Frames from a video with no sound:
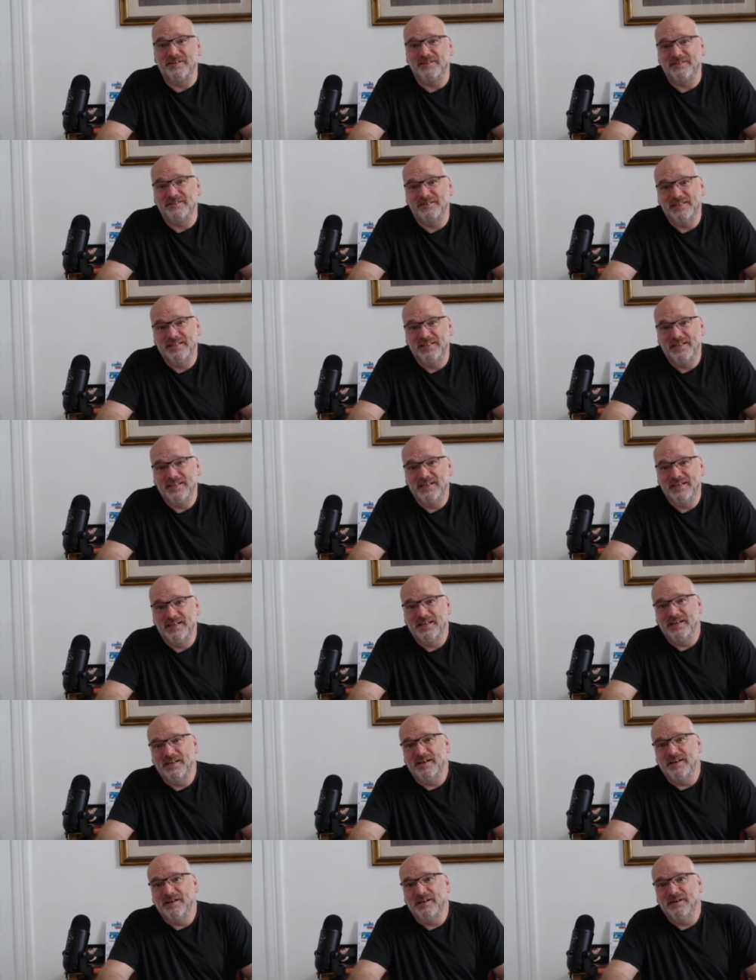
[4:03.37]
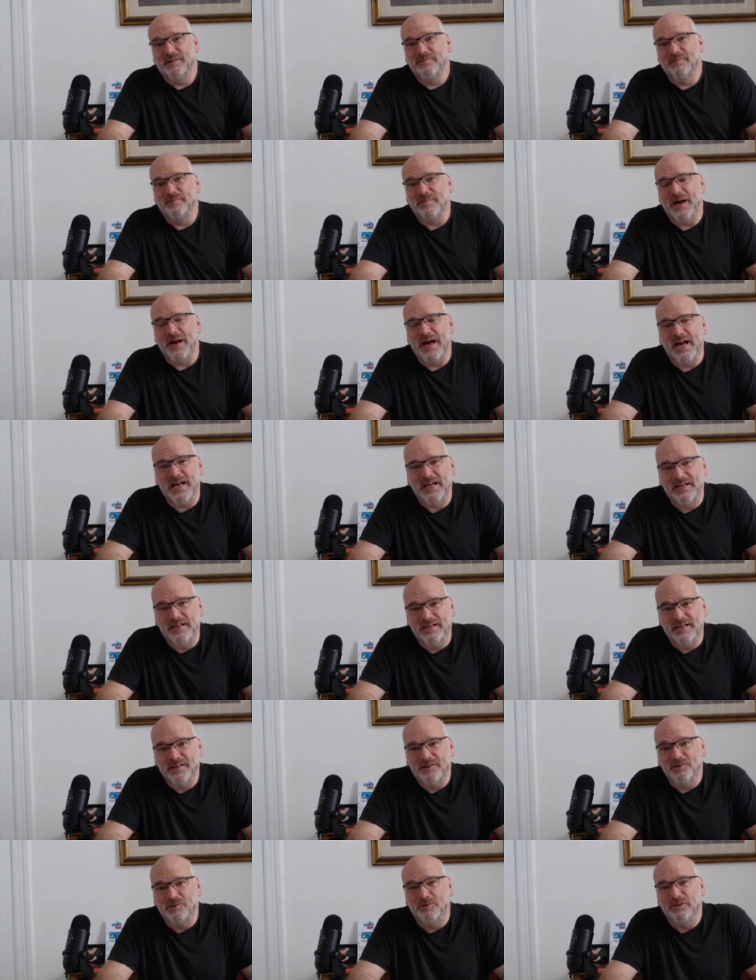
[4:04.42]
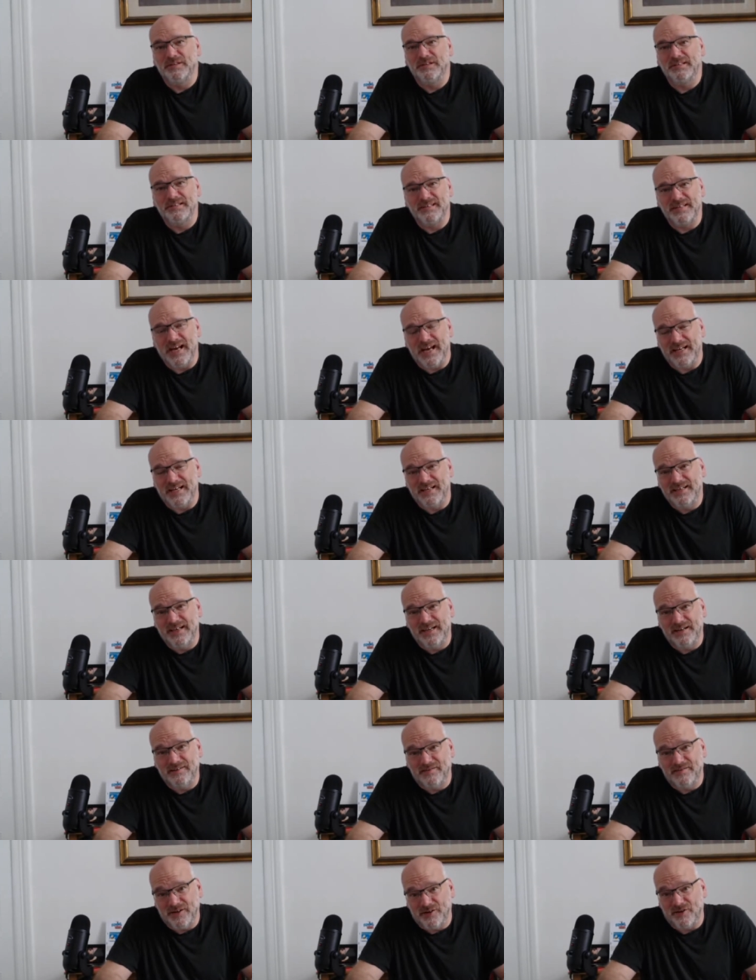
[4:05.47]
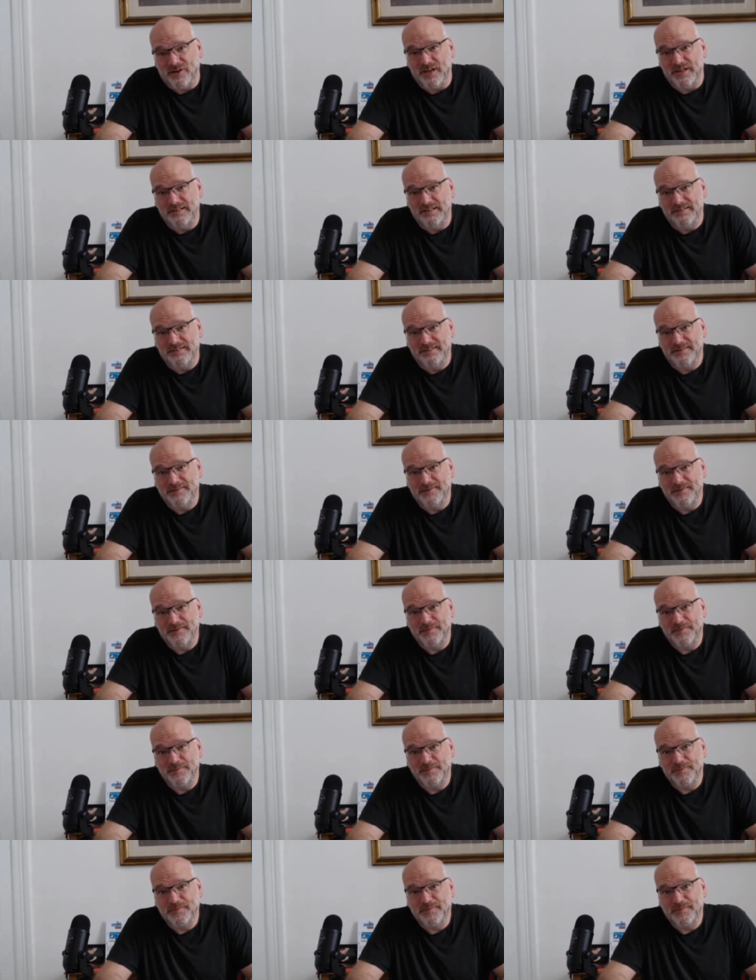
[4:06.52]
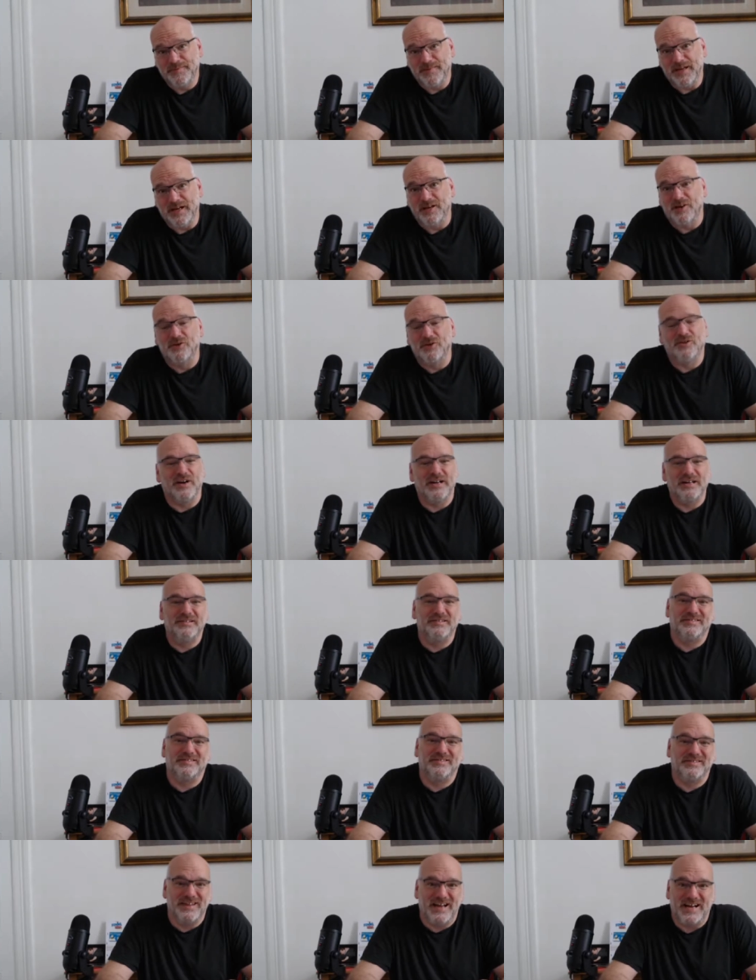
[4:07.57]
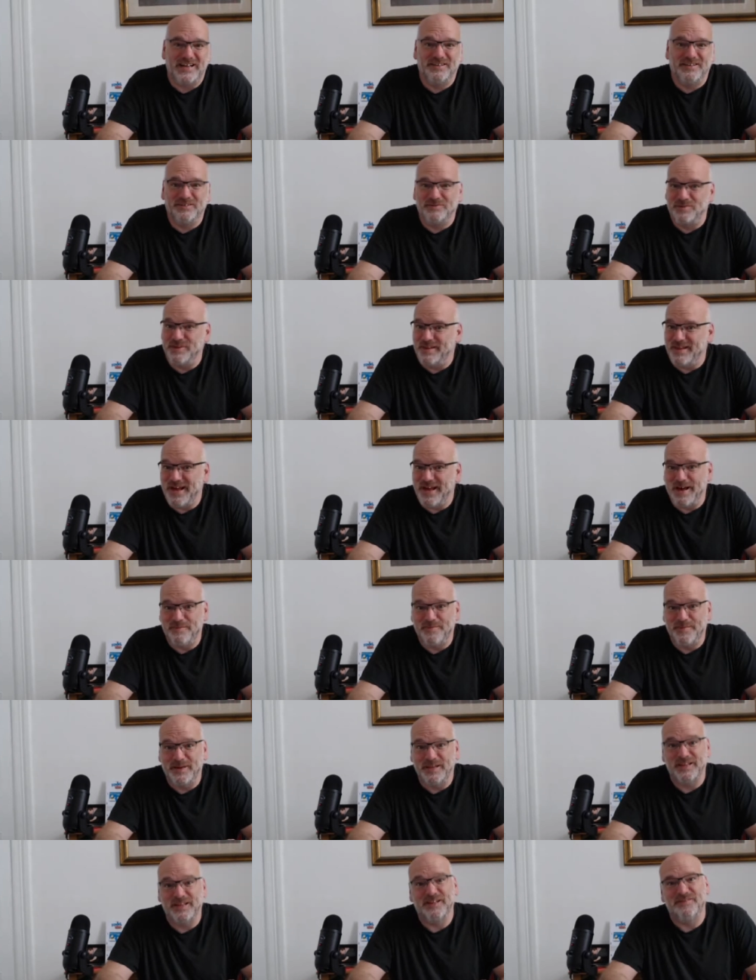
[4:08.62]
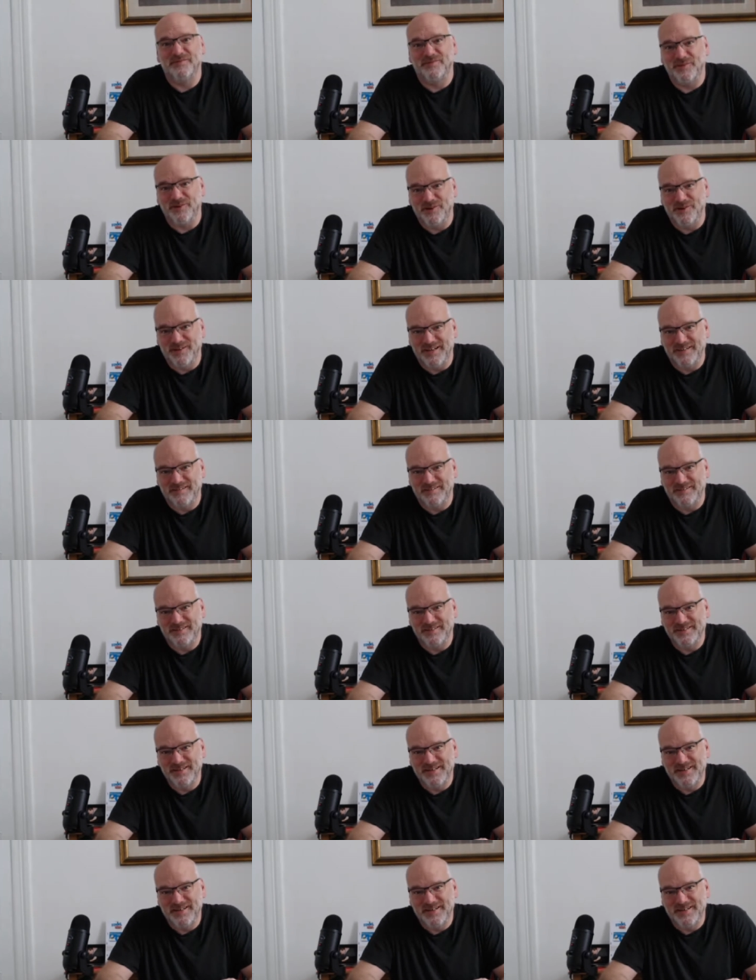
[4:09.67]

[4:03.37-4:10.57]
is men who are standing for Christ, and Christ stands with them in the furnace.